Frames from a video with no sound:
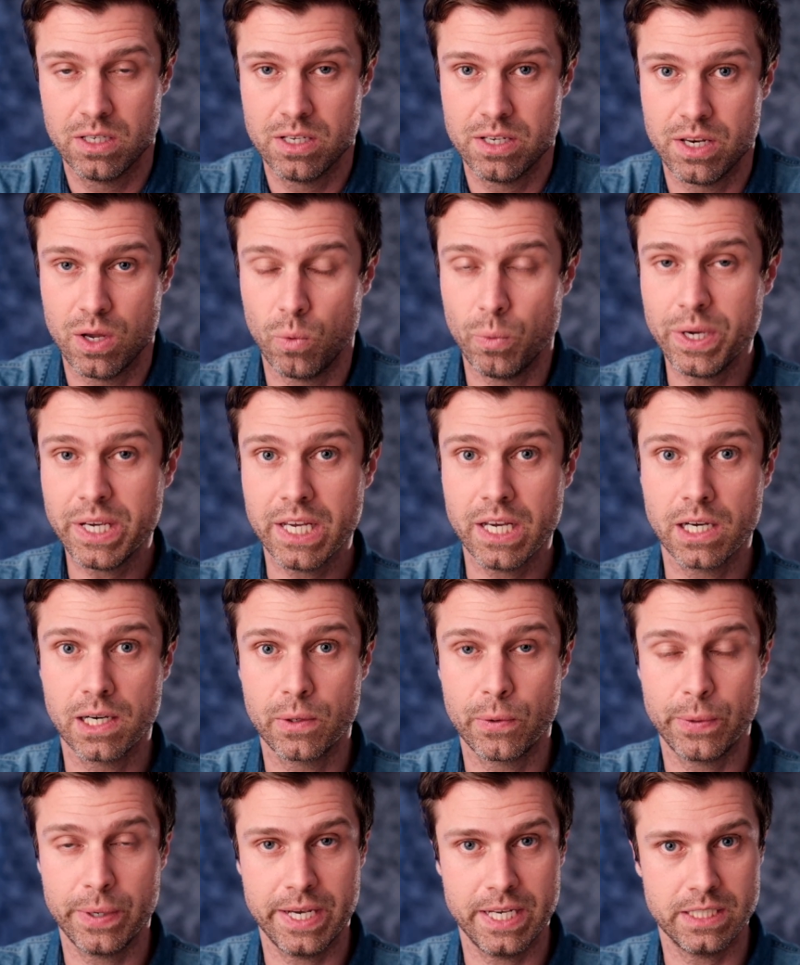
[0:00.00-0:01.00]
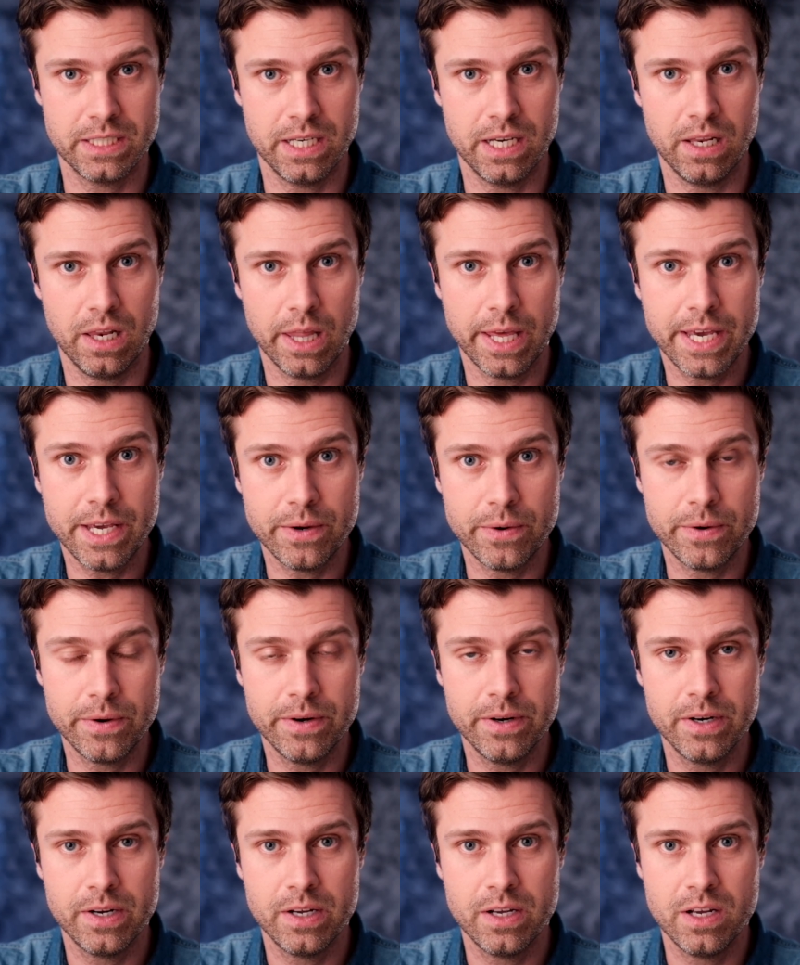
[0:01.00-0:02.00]
Now we can create a
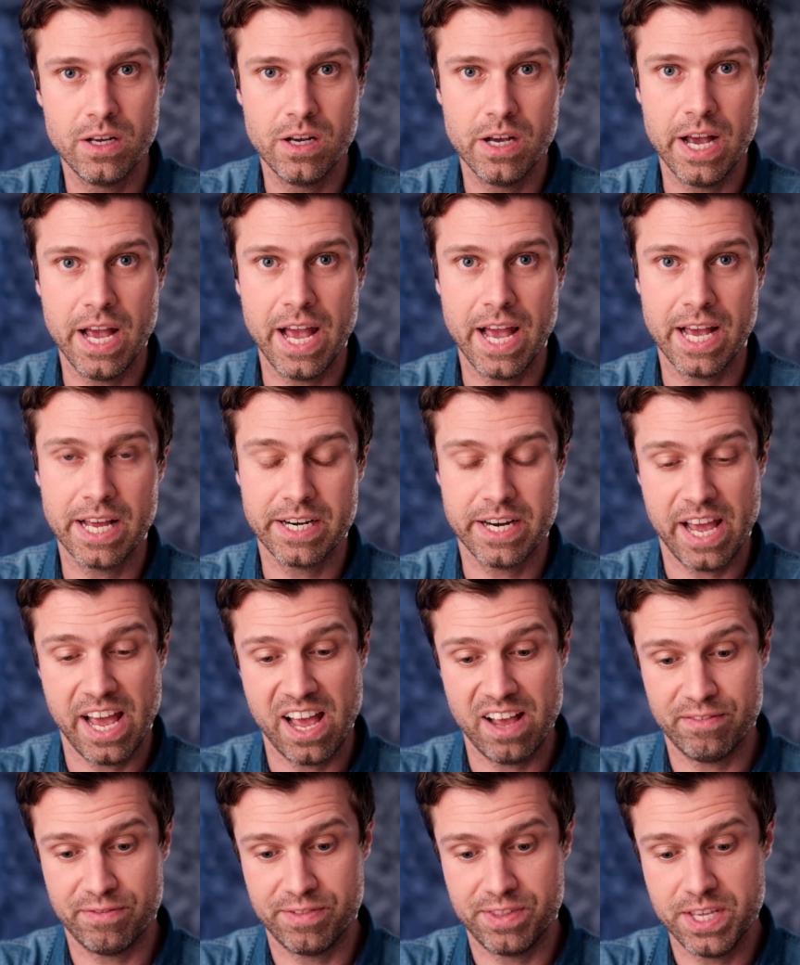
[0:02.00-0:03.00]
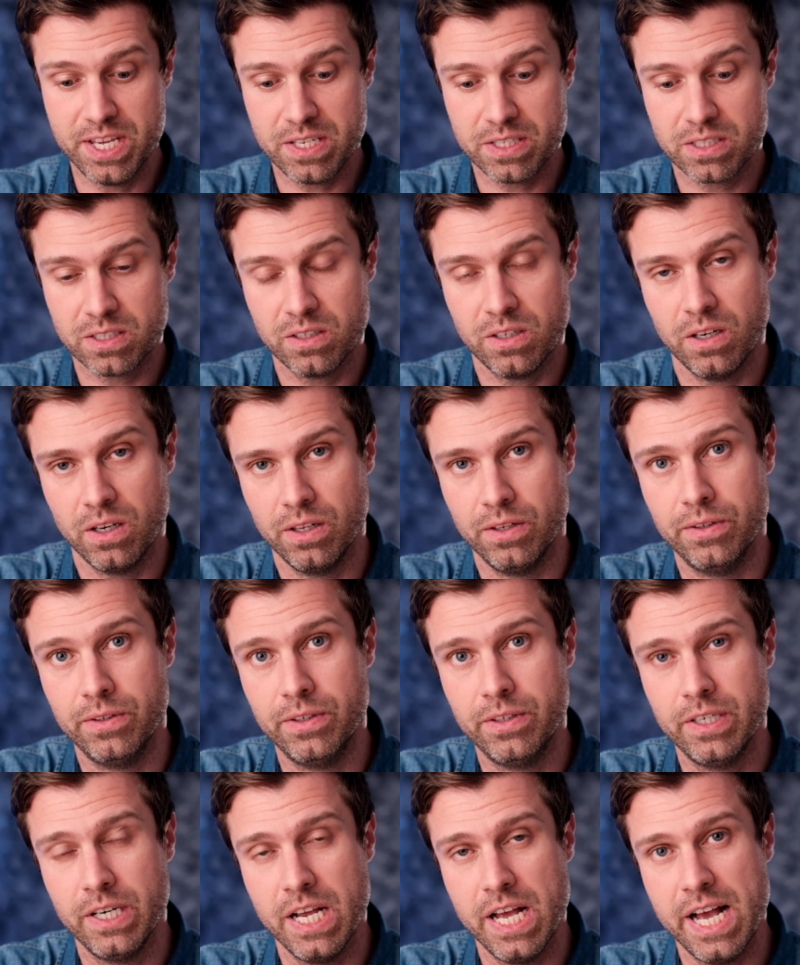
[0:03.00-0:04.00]
layer and have this
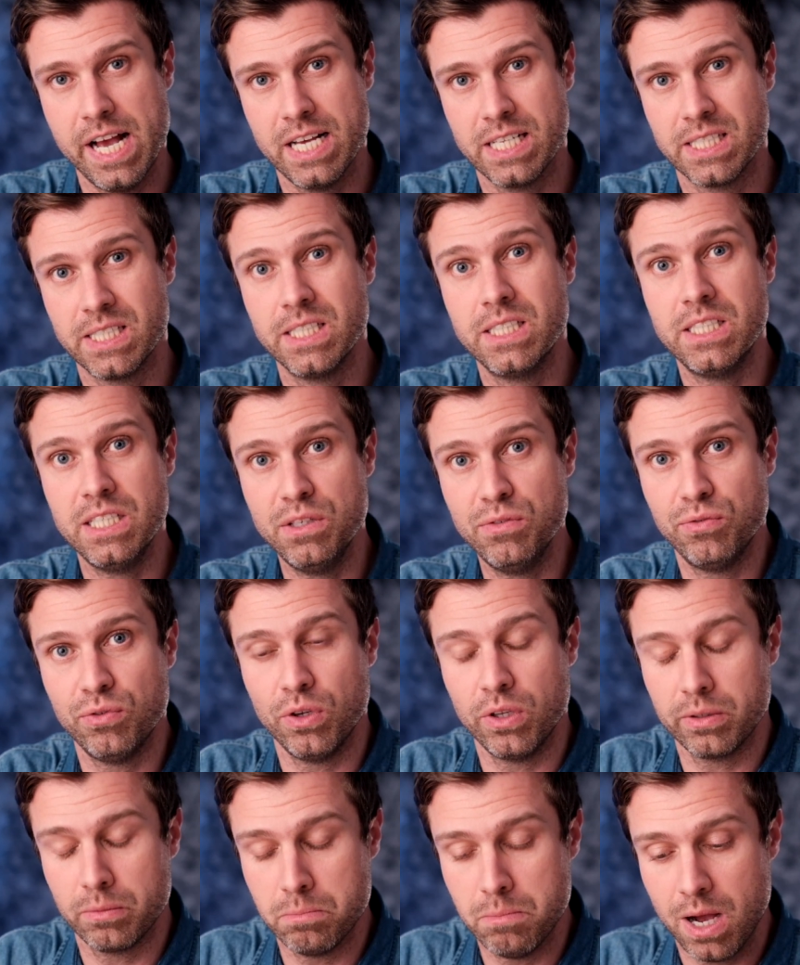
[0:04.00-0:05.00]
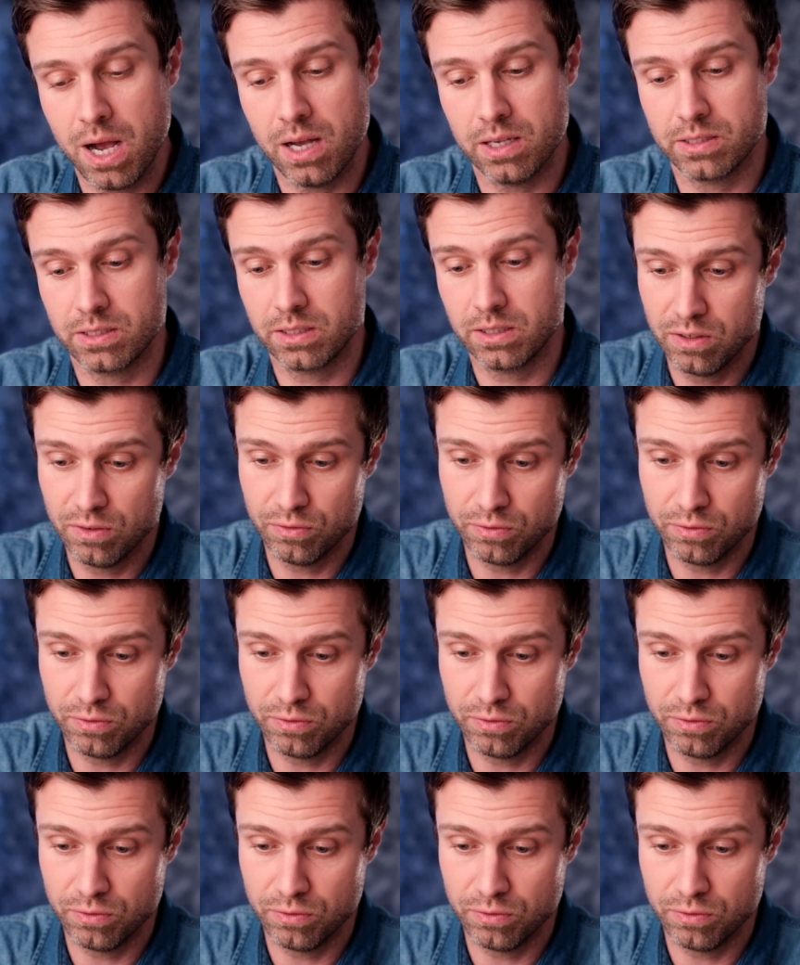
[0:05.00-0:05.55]
color as the default mask.